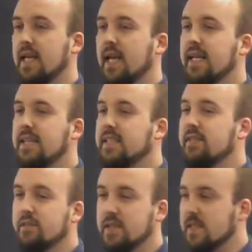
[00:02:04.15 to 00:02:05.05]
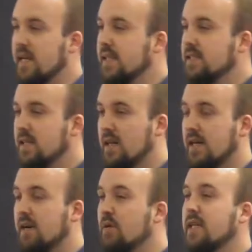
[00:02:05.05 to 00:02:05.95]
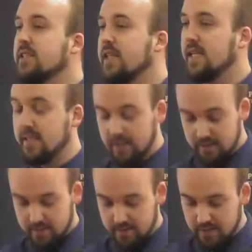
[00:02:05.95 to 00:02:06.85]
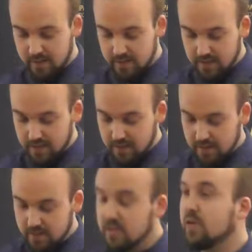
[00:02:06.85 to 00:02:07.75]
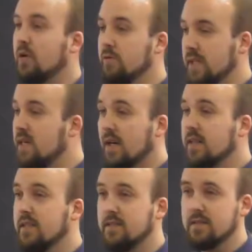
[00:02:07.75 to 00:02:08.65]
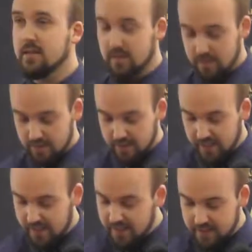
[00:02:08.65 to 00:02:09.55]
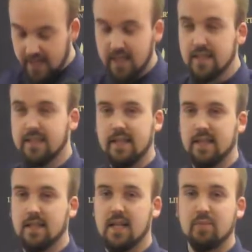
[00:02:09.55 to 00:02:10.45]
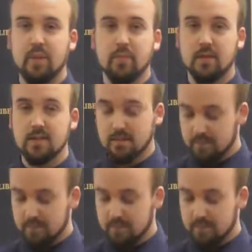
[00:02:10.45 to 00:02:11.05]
Any difference that I saw, I wanted to change it. So we'd argue, and I alienated a lot of people.